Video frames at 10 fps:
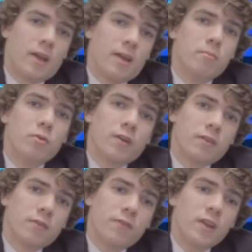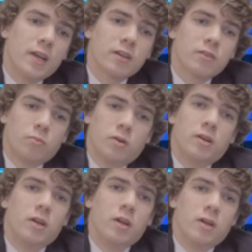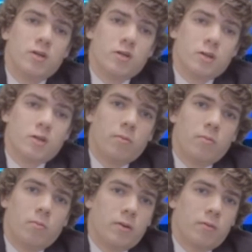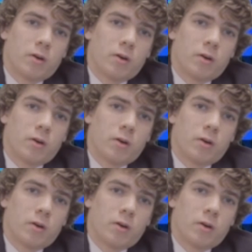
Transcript: and moving to Phoenix wouldn't